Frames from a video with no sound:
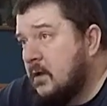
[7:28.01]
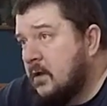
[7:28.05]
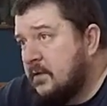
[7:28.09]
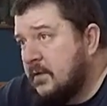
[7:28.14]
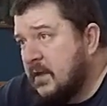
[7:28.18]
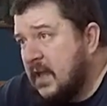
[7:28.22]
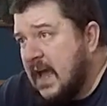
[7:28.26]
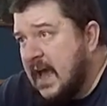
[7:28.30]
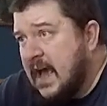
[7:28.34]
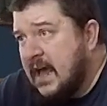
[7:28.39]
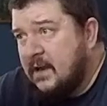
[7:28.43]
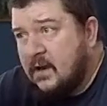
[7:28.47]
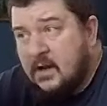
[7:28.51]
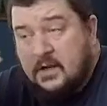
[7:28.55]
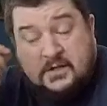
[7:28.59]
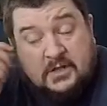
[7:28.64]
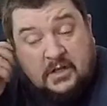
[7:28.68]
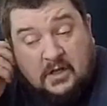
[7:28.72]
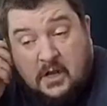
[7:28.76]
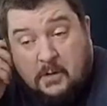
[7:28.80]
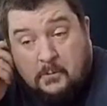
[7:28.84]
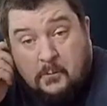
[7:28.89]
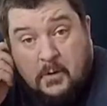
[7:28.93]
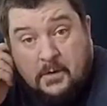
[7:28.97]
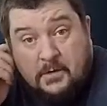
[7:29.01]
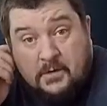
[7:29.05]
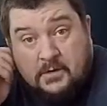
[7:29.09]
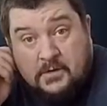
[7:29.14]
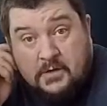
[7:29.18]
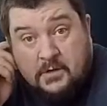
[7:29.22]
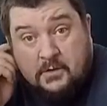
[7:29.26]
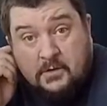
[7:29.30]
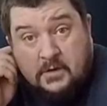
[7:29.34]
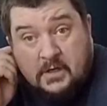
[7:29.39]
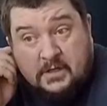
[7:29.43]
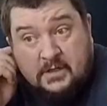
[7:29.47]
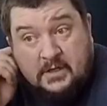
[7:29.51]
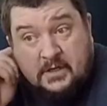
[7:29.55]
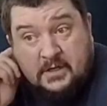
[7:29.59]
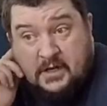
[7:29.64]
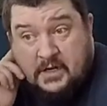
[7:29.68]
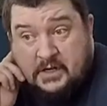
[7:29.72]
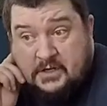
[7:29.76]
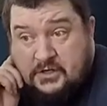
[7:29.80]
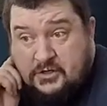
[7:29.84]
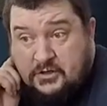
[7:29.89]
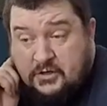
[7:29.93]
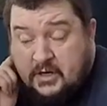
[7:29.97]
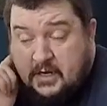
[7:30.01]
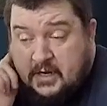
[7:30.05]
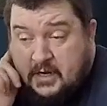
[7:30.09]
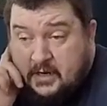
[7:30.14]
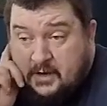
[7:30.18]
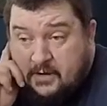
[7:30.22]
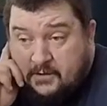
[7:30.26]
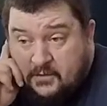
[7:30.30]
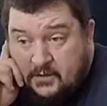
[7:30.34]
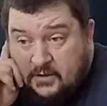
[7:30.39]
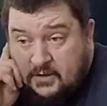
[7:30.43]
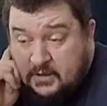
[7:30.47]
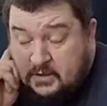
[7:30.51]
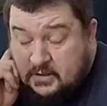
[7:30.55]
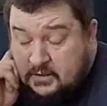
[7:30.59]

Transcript: the add-ons that come with it too, like the dice tray and everything,